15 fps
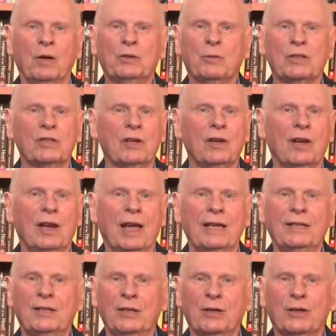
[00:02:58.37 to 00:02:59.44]
which was
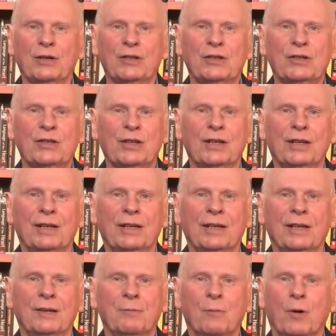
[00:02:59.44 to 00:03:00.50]
light years
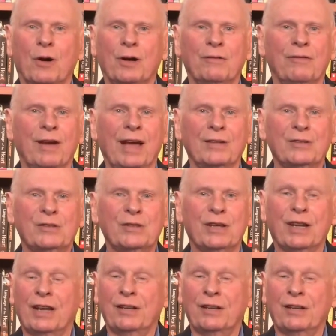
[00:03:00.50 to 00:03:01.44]
more advanced